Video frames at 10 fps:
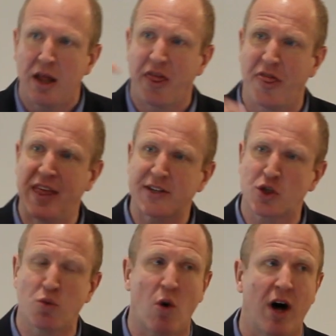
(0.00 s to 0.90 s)

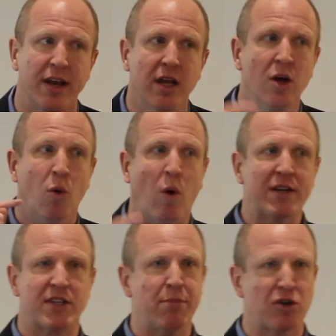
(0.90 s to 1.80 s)
this one
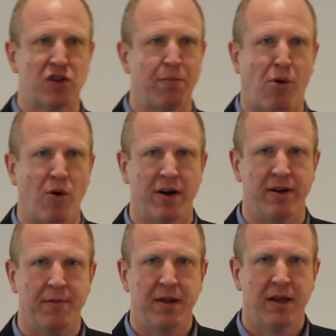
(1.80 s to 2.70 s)
was the most important.
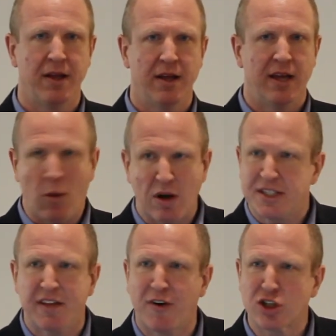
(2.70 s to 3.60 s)
It
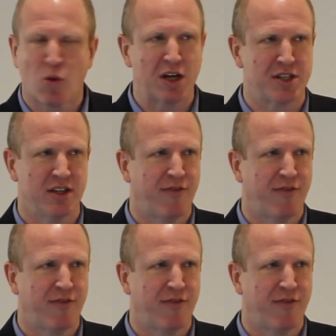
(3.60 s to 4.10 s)
wasn't the first question.